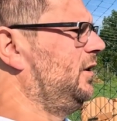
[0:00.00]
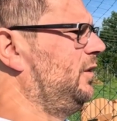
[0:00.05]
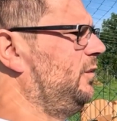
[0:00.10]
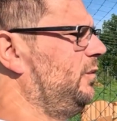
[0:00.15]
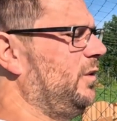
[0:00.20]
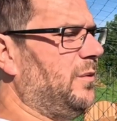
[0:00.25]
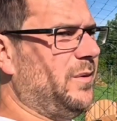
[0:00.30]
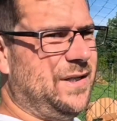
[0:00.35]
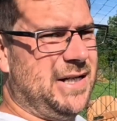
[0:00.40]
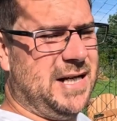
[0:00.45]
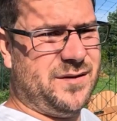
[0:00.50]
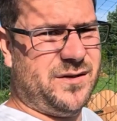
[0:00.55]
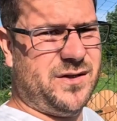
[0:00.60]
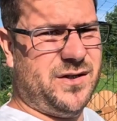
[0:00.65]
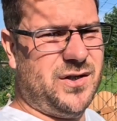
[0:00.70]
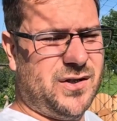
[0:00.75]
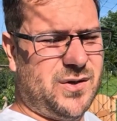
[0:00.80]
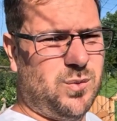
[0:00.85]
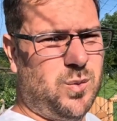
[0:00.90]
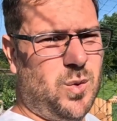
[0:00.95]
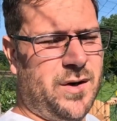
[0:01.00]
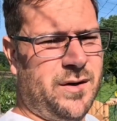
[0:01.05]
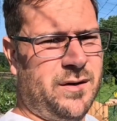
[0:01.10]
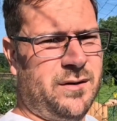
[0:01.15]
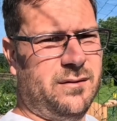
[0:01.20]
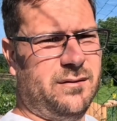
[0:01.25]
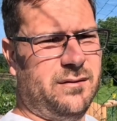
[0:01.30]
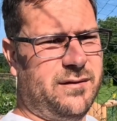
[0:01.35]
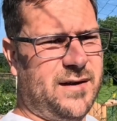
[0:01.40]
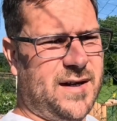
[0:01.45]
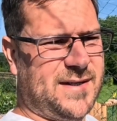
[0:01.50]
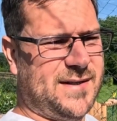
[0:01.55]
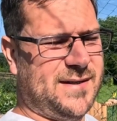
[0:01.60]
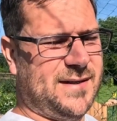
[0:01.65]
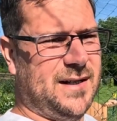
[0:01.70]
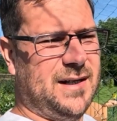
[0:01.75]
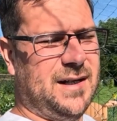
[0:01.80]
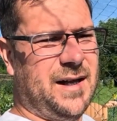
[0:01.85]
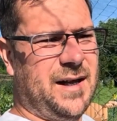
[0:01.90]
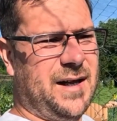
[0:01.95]
we were down to just 1
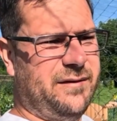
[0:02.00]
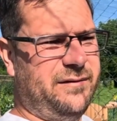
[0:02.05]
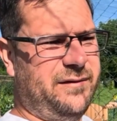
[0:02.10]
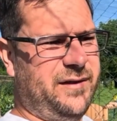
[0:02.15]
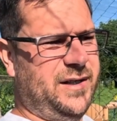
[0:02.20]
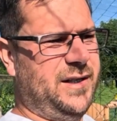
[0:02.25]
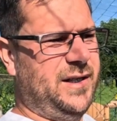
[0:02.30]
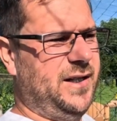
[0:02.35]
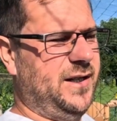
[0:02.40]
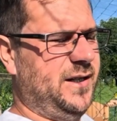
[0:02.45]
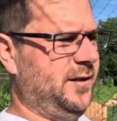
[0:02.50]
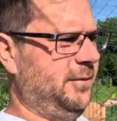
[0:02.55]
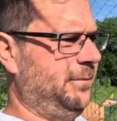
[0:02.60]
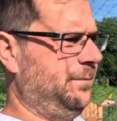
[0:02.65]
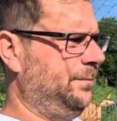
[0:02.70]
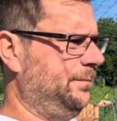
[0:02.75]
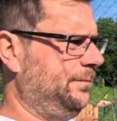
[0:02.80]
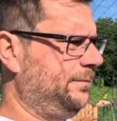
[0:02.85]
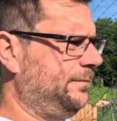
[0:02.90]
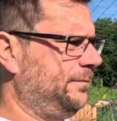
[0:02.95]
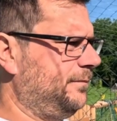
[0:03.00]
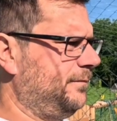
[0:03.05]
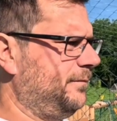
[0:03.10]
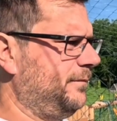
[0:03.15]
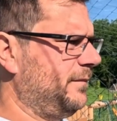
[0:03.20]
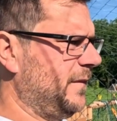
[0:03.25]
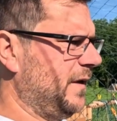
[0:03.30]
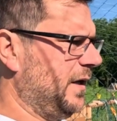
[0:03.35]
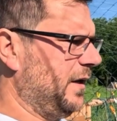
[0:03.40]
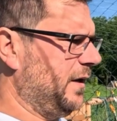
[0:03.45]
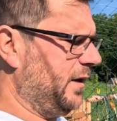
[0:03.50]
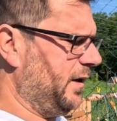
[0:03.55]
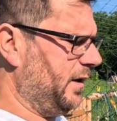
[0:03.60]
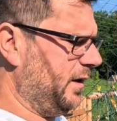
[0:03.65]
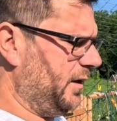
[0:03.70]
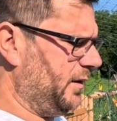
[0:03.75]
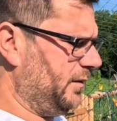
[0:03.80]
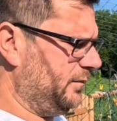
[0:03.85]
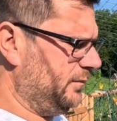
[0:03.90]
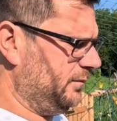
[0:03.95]
pheasant alive in here.
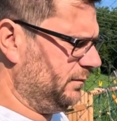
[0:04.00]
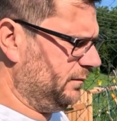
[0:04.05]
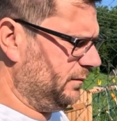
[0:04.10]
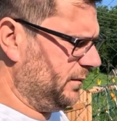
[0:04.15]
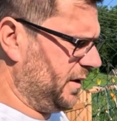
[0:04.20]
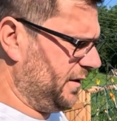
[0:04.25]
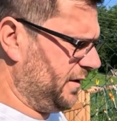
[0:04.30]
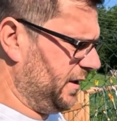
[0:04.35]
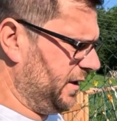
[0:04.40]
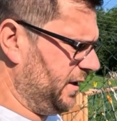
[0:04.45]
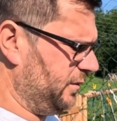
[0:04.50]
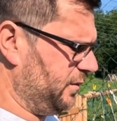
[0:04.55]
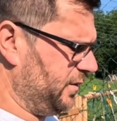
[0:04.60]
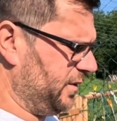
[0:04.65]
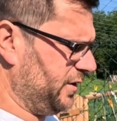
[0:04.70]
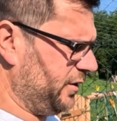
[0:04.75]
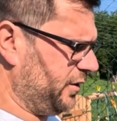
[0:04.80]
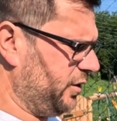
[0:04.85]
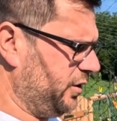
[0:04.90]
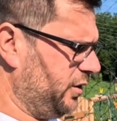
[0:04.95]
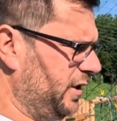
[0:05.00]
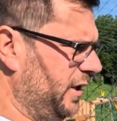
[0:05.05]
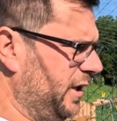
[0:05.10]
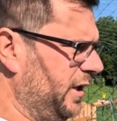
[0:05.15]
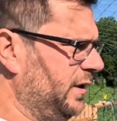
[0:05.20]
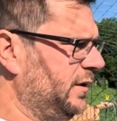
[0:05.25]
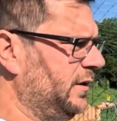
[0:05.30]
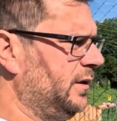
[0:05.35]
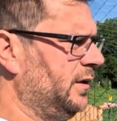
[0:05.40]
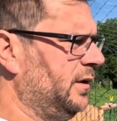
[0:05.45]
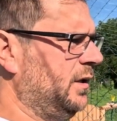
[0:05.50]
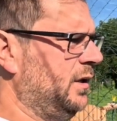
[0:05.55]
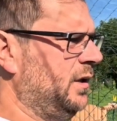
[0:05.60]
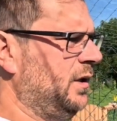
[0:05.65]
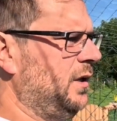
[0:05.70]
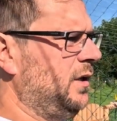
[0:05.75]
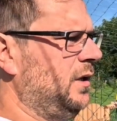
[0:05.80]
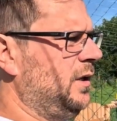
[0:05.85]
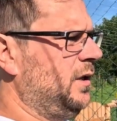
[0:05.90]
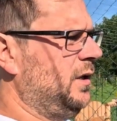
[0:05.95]
I think it was a Kuna.
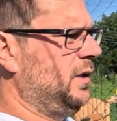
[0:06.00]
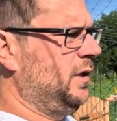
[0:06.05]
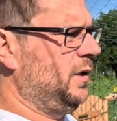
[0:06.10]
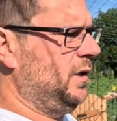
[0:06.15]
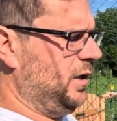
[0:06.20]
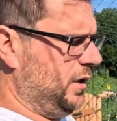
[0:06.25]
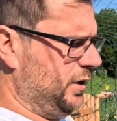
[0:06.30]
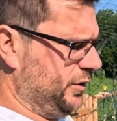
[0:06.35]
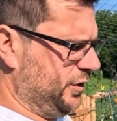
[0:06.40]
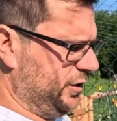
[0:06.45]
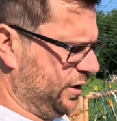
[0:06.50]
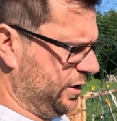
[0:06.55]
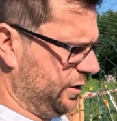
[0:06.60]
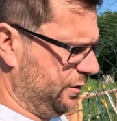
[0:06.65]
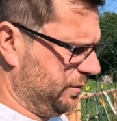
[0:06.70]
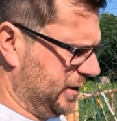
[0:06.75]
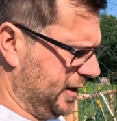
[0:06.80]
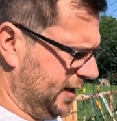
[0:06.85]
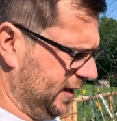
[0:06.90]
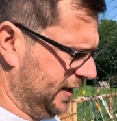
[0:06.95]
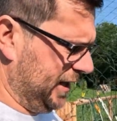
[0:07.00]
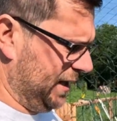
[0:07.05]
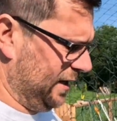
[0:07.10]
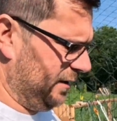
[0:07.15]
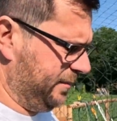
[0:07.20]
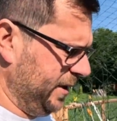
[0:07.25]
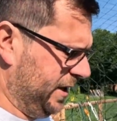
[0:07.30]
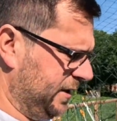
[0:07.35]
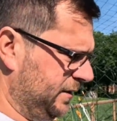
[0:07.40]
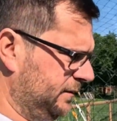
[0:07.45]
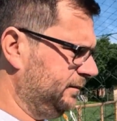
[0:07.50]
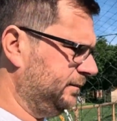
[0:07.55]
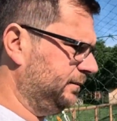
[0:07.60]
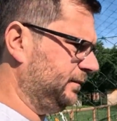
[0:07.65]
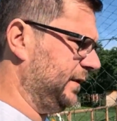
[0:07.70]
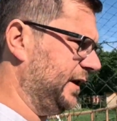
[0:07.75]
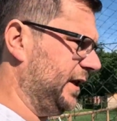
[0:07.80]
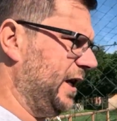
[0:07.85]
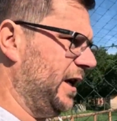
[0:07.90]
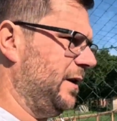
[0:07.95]
I'll show you where he came in.
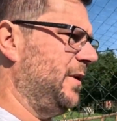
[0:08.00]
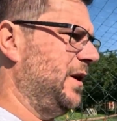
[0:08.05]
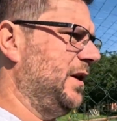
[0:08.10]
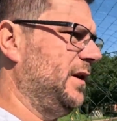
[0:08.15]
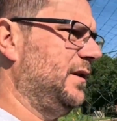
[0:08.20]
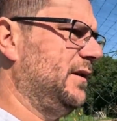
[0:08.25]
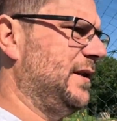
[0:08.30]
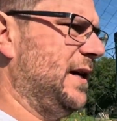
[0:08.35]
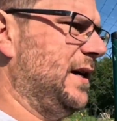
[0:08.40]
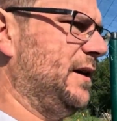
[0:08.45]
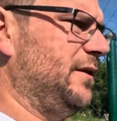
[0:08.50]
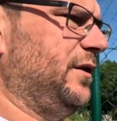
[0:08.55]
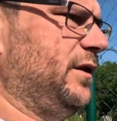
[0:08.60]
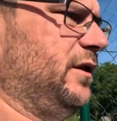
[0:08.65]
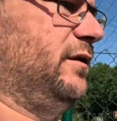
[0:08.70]
He came in down